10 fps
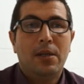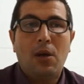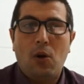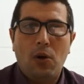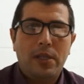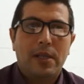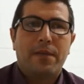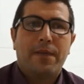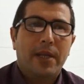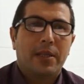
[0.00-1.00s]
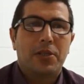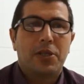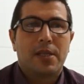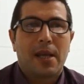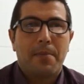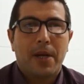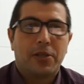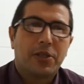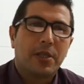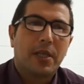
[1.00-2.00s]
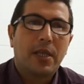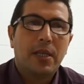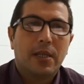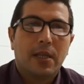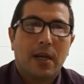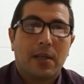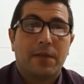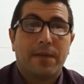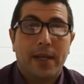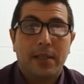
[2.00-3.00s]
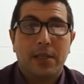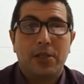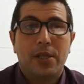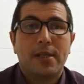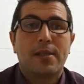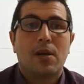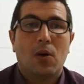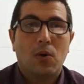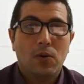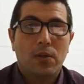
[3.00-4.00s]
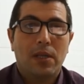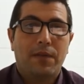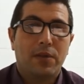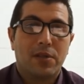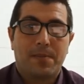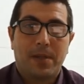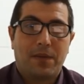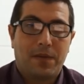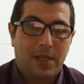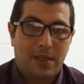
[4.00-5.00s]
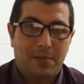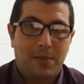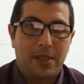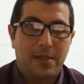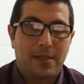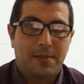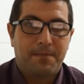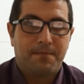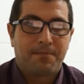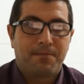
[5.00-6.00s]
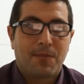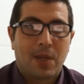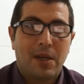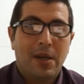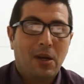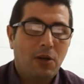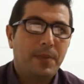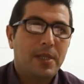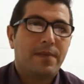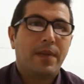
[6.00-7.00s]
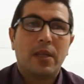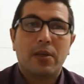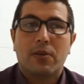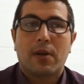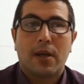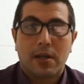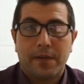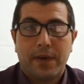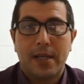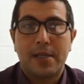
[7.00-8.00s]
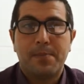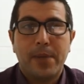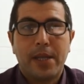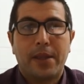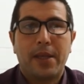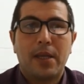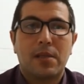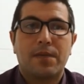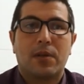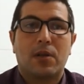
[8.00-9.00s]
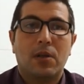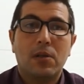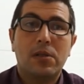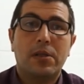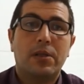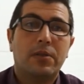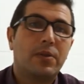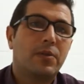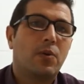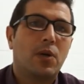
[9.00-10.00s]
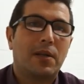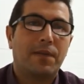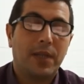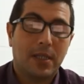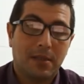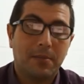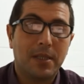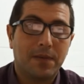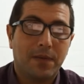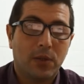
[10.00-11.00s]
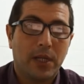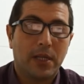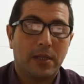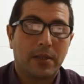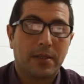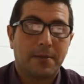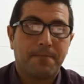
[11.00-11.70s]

All the advantages I mentioned here are advantages only if you speak Vietnamese. Hope this video clarifies many things for all those who are Vietnamese foreigners.